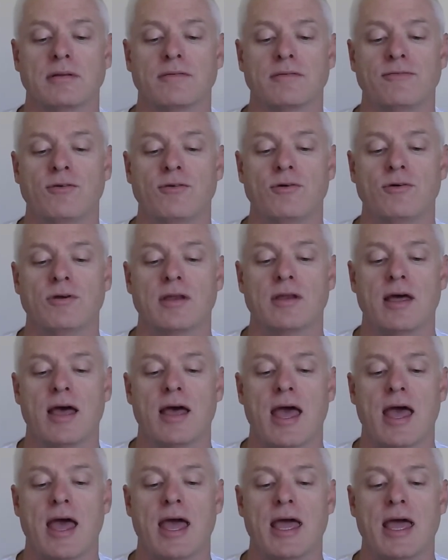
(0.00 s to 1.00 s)
foot,
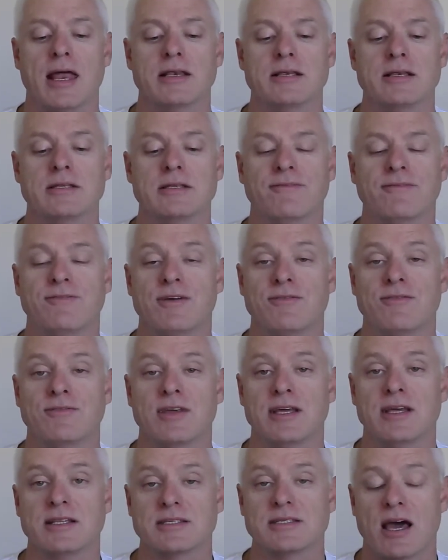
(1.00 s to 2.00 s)
and
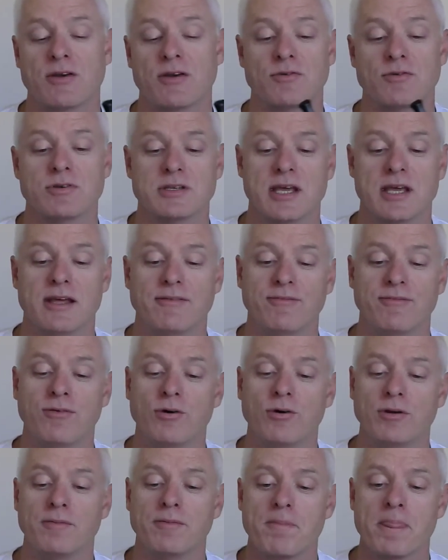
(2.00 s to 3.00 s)
15 is 110
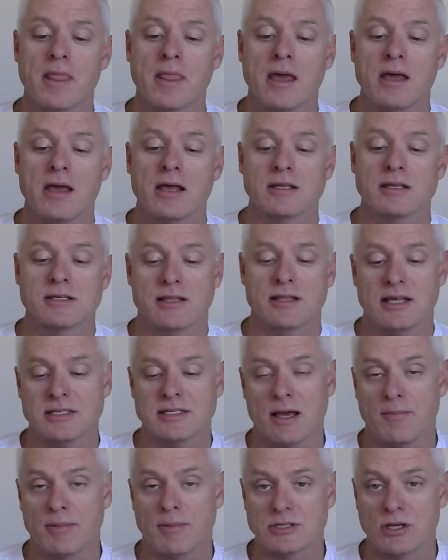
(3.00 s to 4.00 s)
foot. So that's
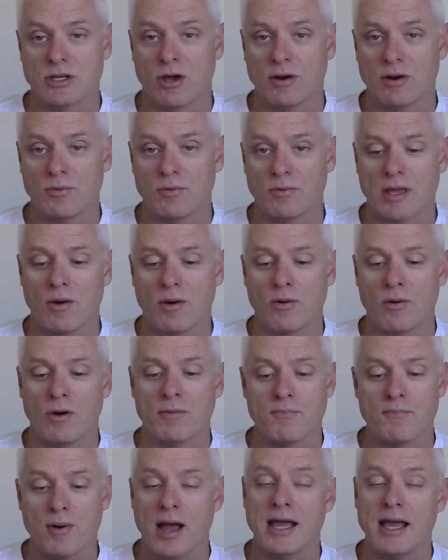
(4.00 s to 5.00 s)
how much line it would go
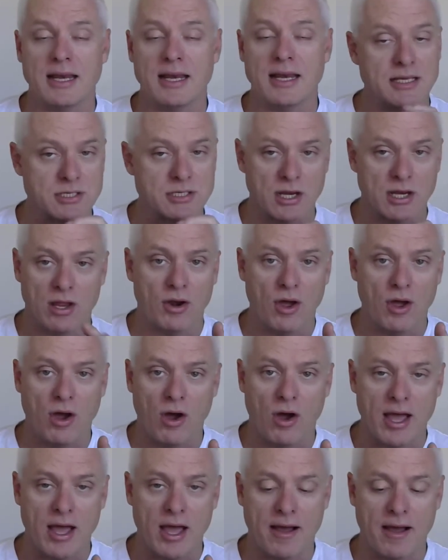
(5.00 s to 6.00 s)
on. Braid is a lot
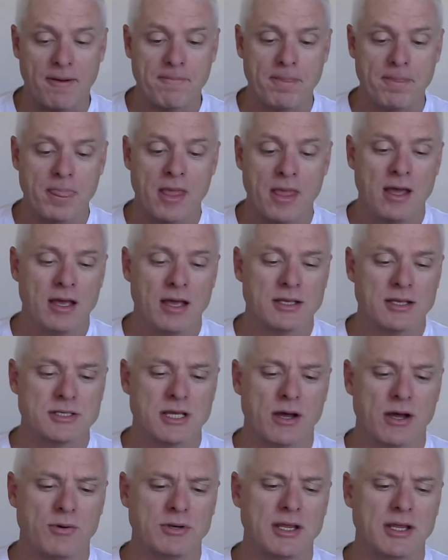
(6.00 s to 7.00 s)
higher.
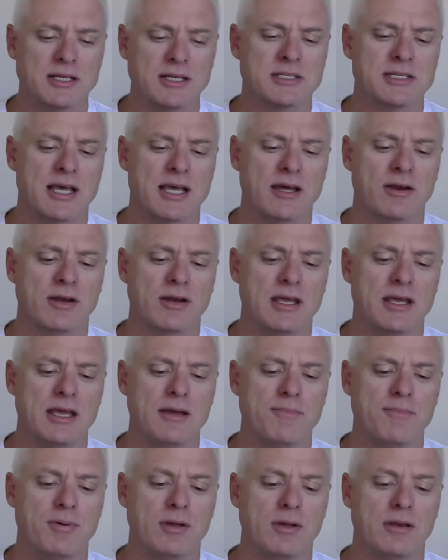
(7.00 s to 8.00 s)
So it doesn't say it on
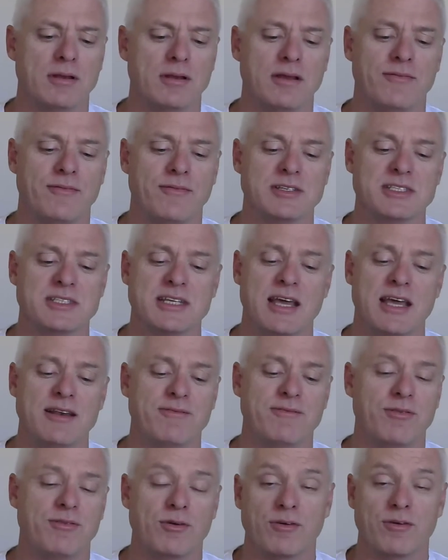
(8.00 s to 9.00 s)
here, but if it's 10